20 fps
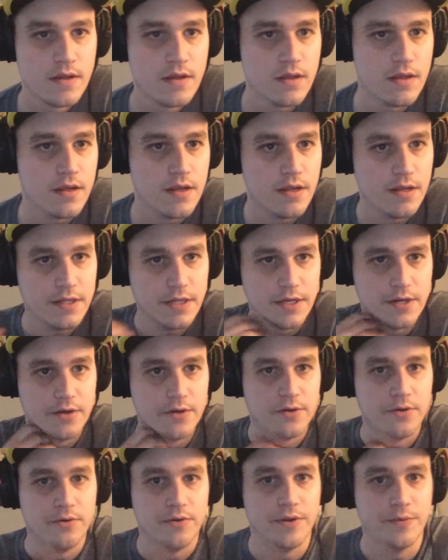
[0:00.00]

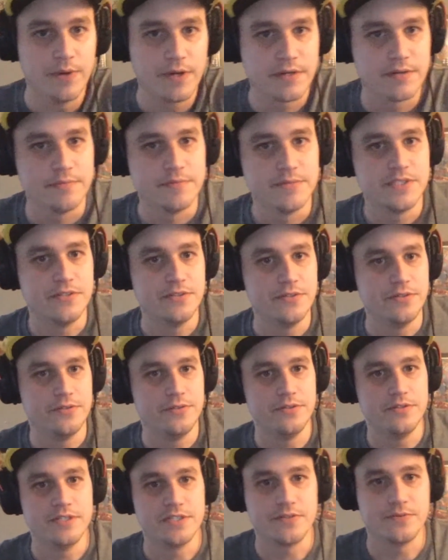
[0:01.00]
Hello, and welcome to
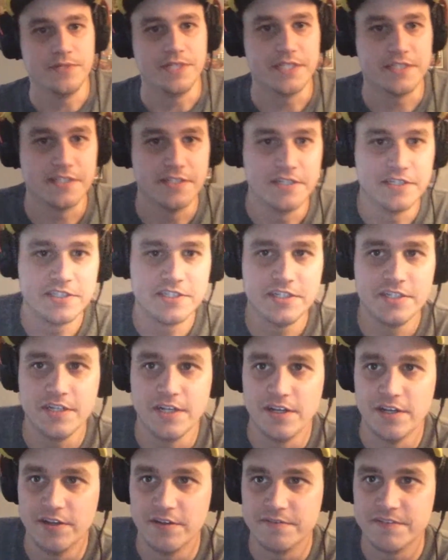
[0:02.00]
this week's edition
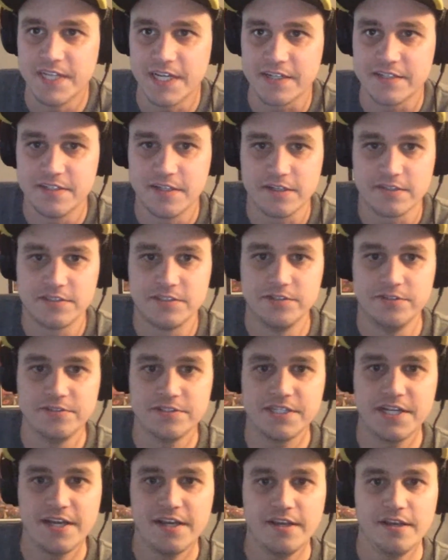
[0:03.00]
of Tech Talk
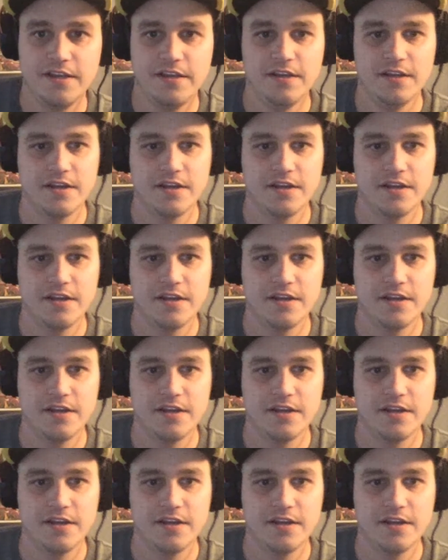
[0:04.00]
Tuesday.